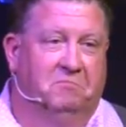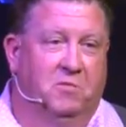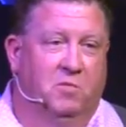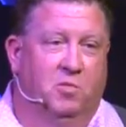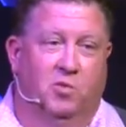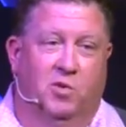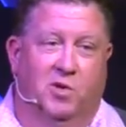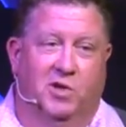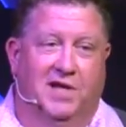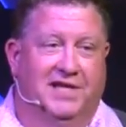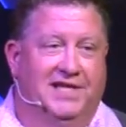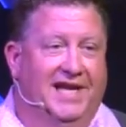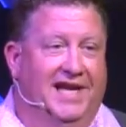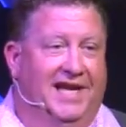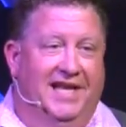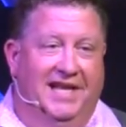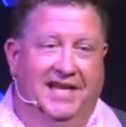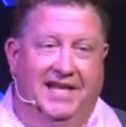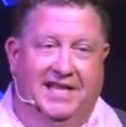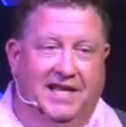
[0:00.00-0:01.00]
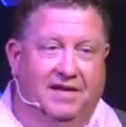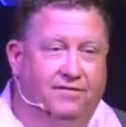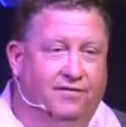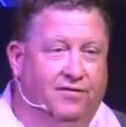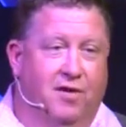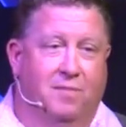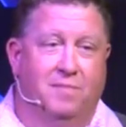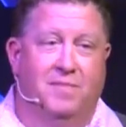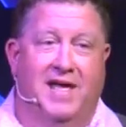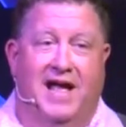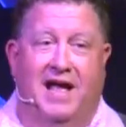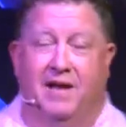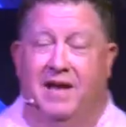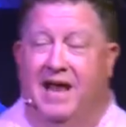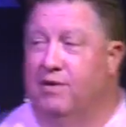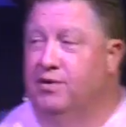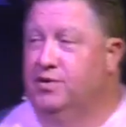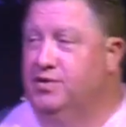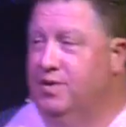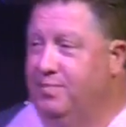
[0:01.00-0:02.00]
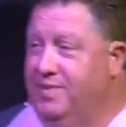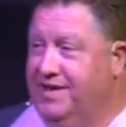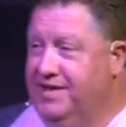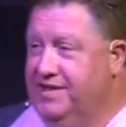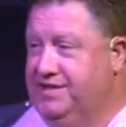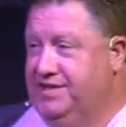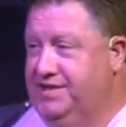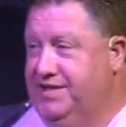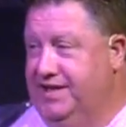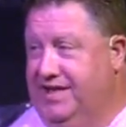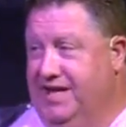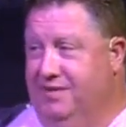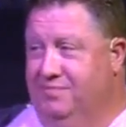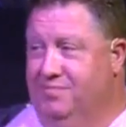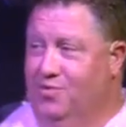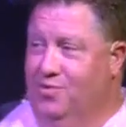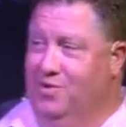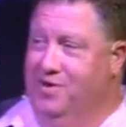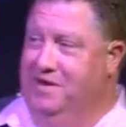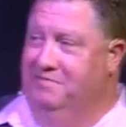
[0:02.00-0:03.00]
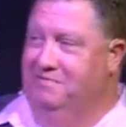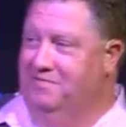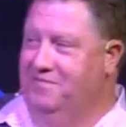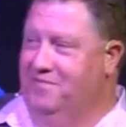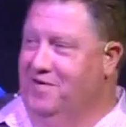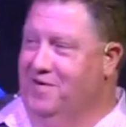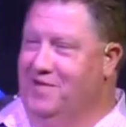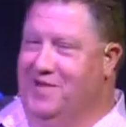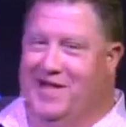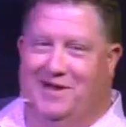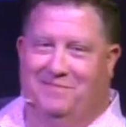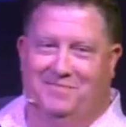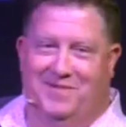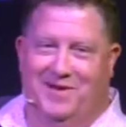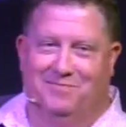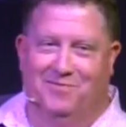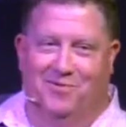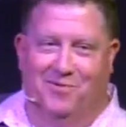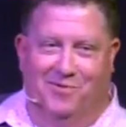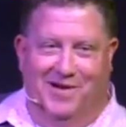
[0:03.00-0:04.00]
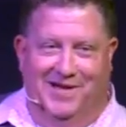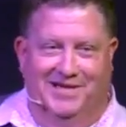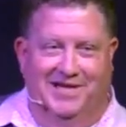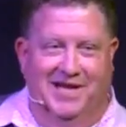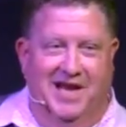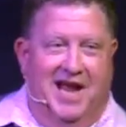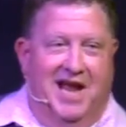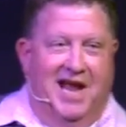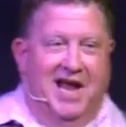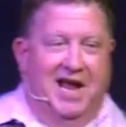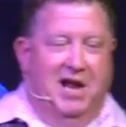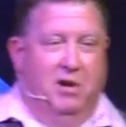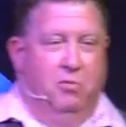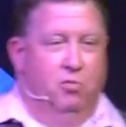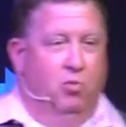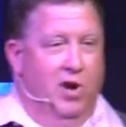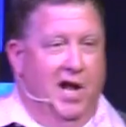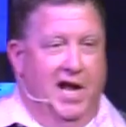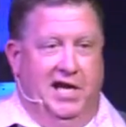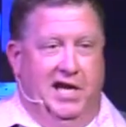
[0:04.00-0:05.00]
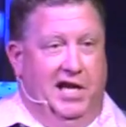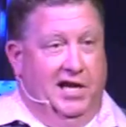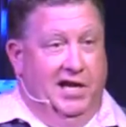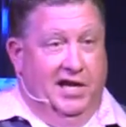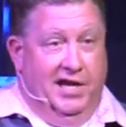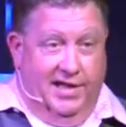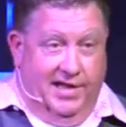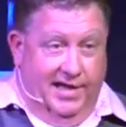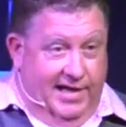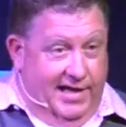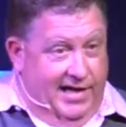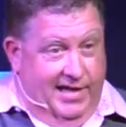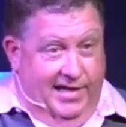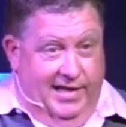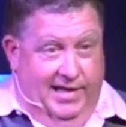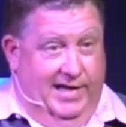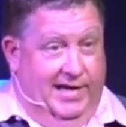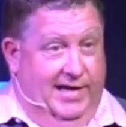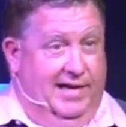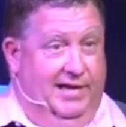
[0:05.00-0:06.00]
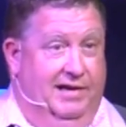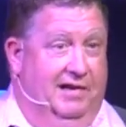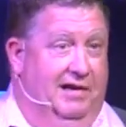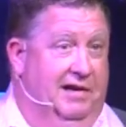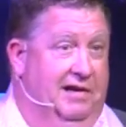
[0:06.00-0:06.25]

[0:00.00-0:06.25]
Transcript: We weren't going to take anything from that, and that was the biggest sticking point for a lot of people, was we're not getting anything out of that.